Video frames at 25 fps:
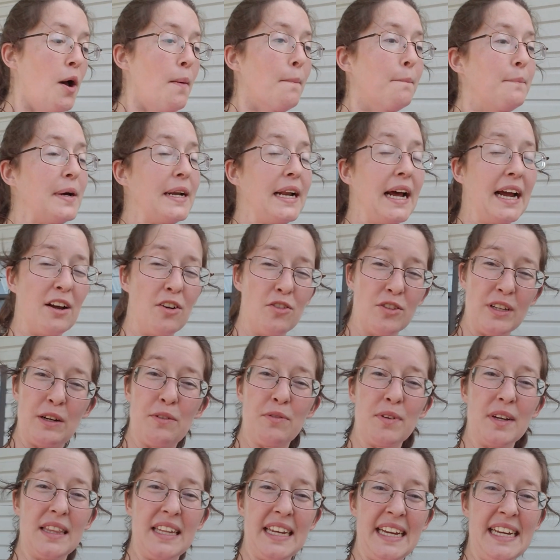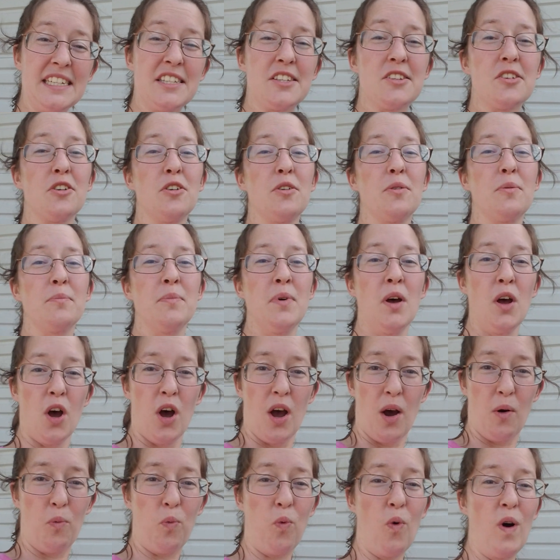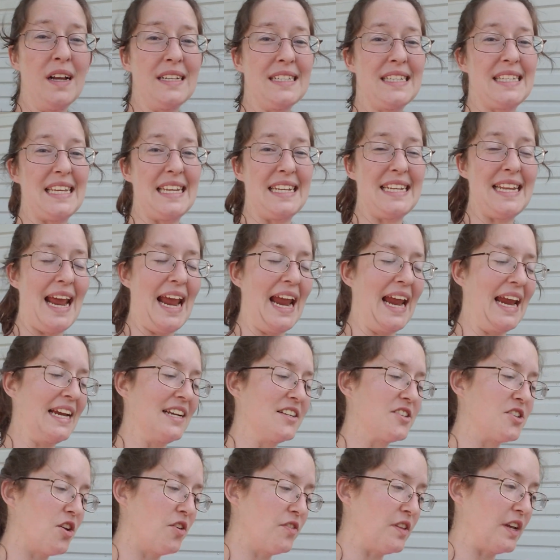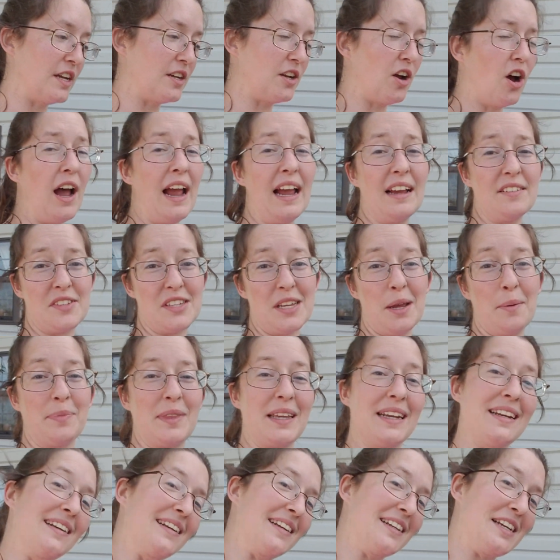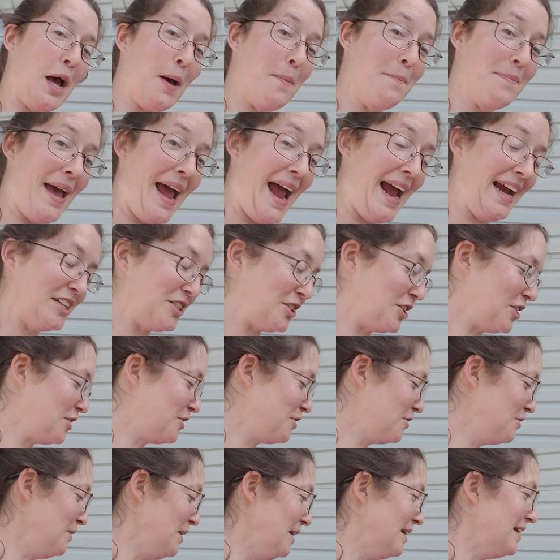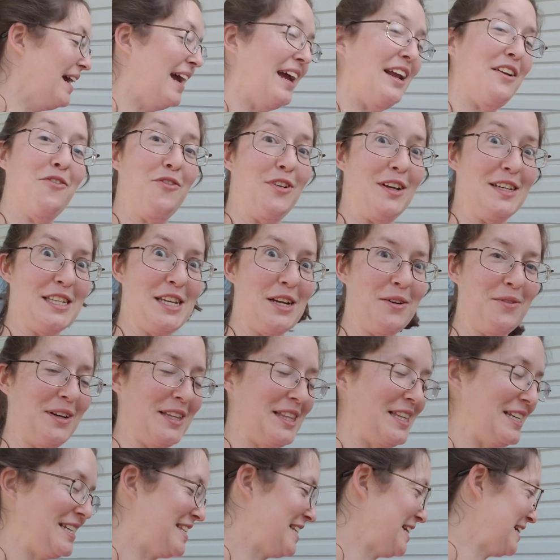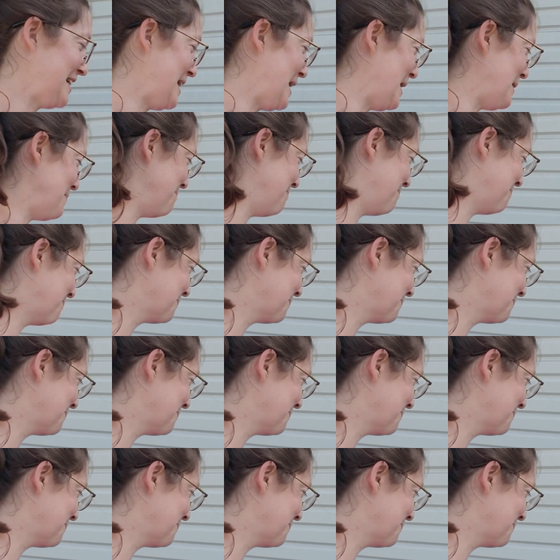but I only release them once a day so that you'll have something to come back to and visit with us again.